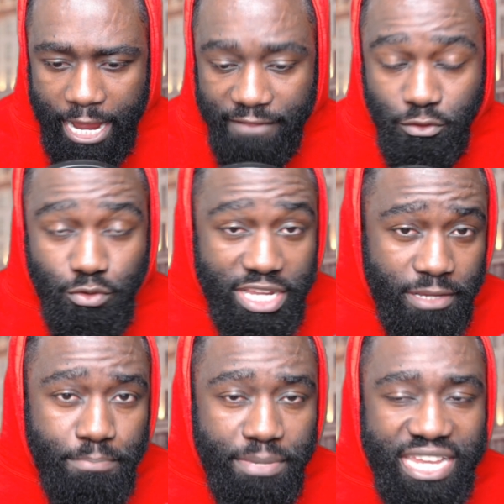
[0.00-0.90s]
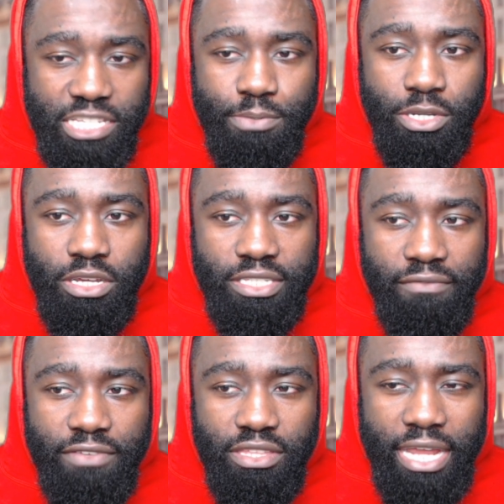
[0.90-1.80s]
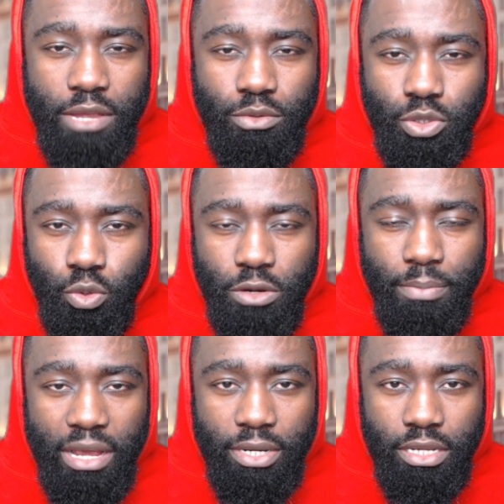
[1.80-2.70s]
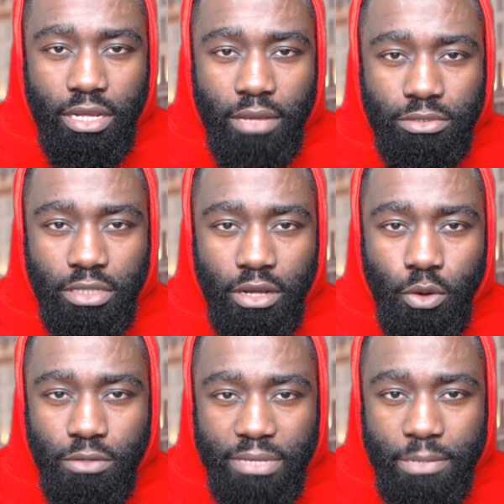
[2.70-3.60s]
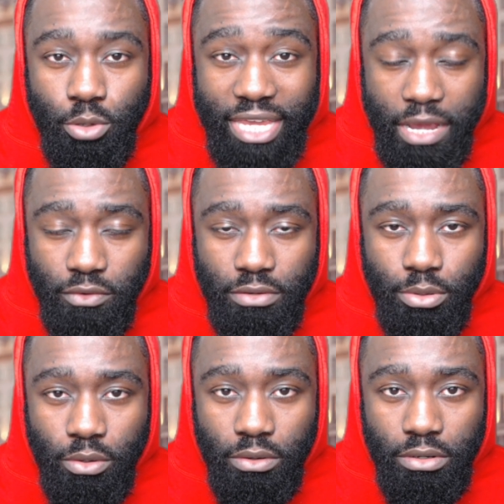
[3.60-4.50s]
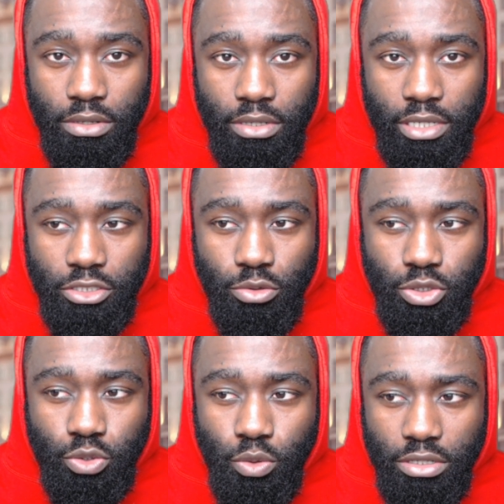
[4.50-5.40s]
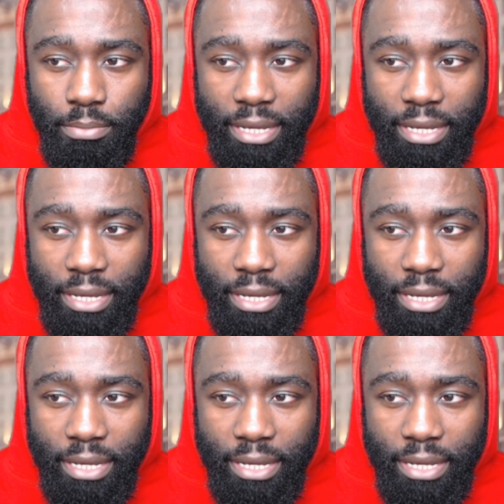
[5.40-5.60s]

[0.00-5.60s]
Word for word: And the reason being is because something that I always talk about when it comes to holding people accountable he's always talking